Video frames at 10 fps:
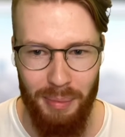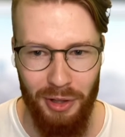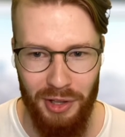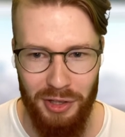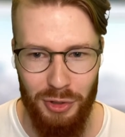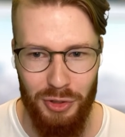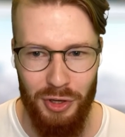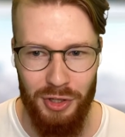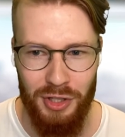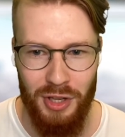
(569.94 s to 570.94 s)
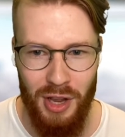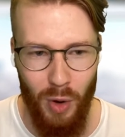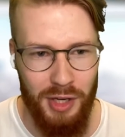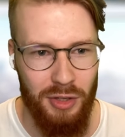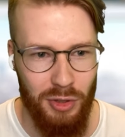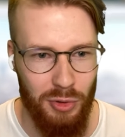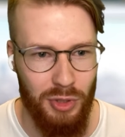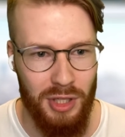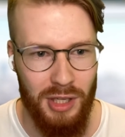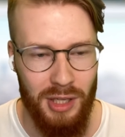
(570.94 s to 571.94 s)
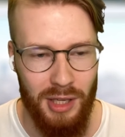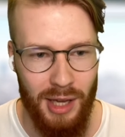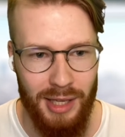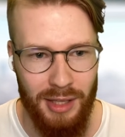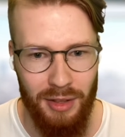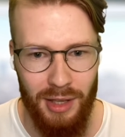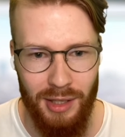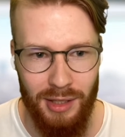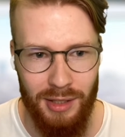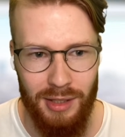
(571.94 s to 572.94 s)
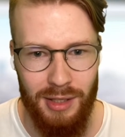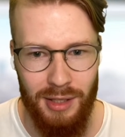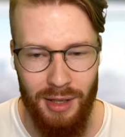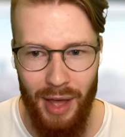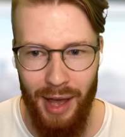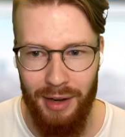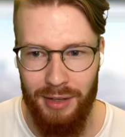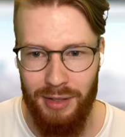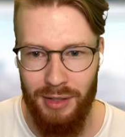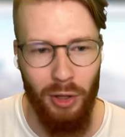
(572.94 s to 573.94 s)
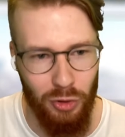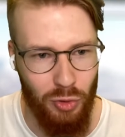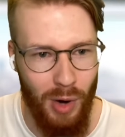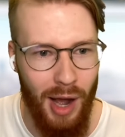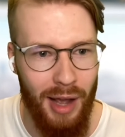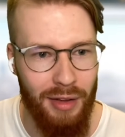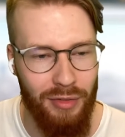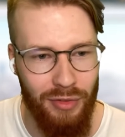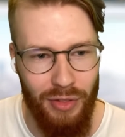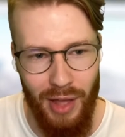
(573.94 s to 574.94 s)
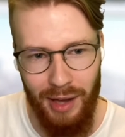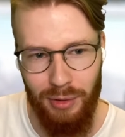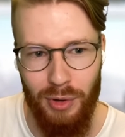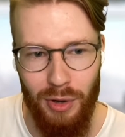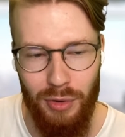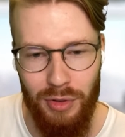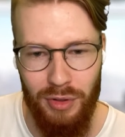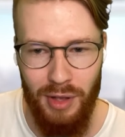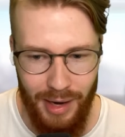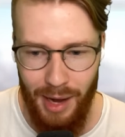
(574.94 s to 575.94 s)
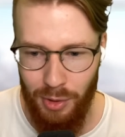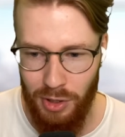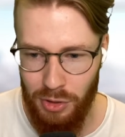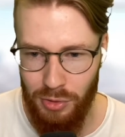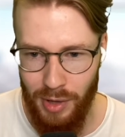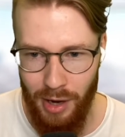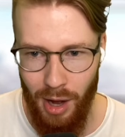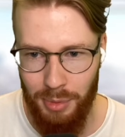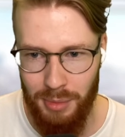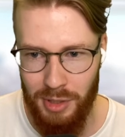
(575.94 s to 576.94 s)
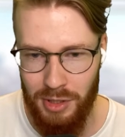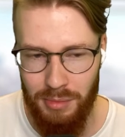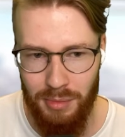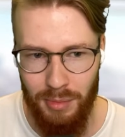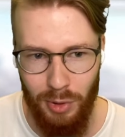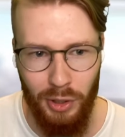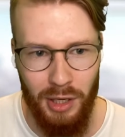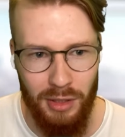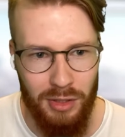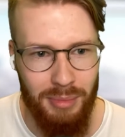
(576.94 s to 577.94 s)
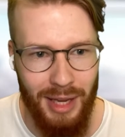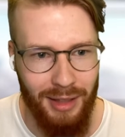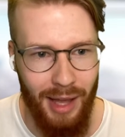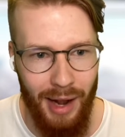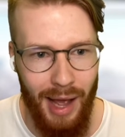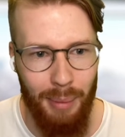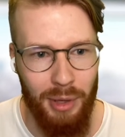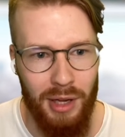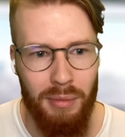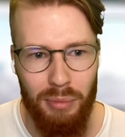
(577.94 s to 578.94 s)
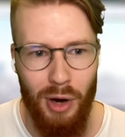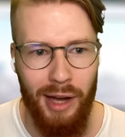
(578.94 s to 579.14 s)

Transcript: one 1 billion users, what do you see as the things that will drive that growth? And how are you at Optimism looking to make that happen in